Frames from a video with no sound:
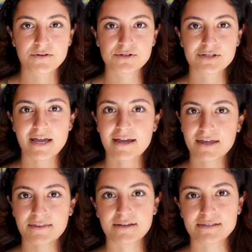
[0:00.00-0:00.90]
you just can't
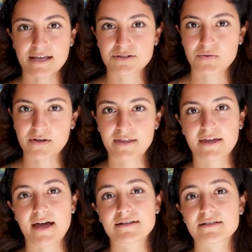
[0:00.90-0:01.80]
get things as
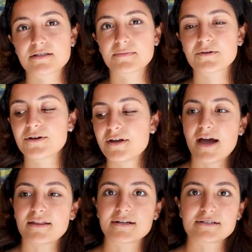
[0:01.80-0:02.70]
quickly accessible.
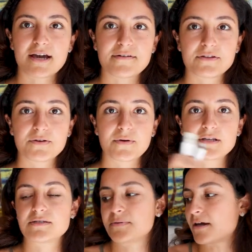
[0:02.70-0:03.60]
I like to have a
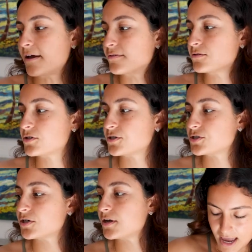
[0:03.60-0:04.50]
USB iPhone
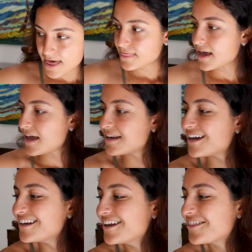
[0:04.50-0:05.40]
charger. And then
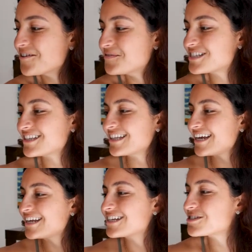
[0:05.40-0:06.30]
another
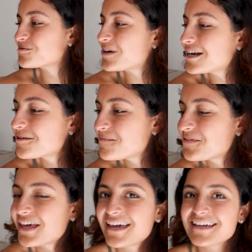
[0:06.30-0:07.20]
miscellaneous
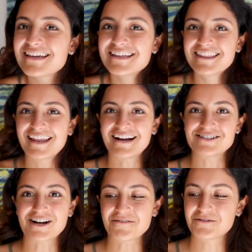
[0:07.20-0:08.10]
random thing that I
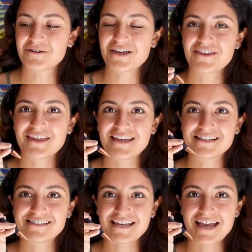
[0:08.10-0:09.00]
travel with
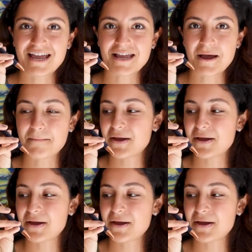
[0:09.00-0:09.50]
is a